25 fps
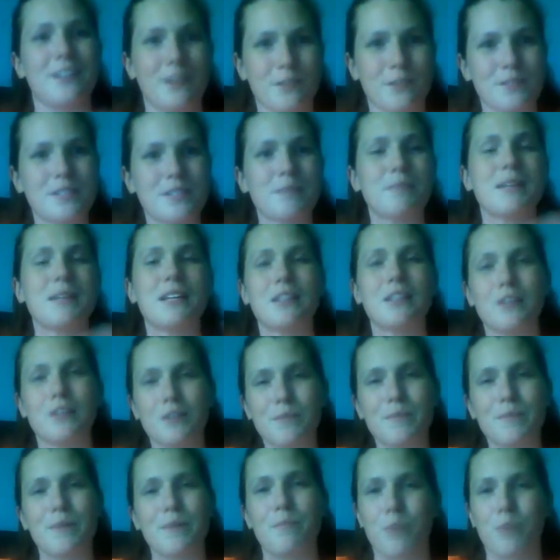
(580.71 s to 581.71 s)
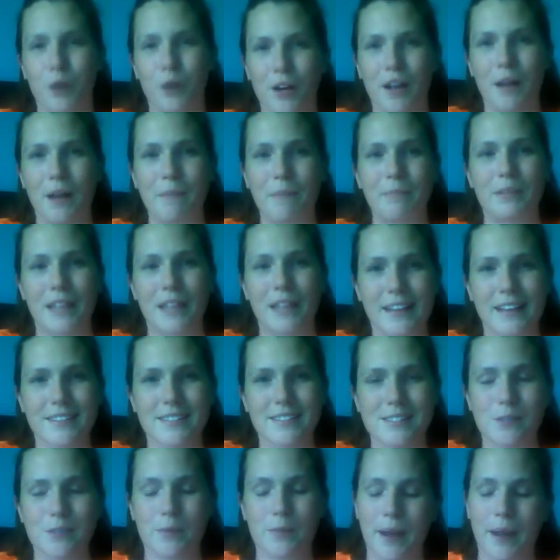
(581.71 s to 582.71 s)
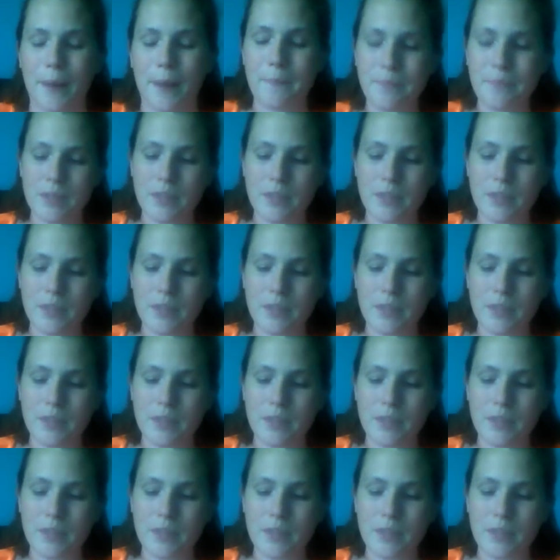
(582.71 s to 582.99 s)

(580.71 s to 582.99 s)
something a little bit more complex, okay?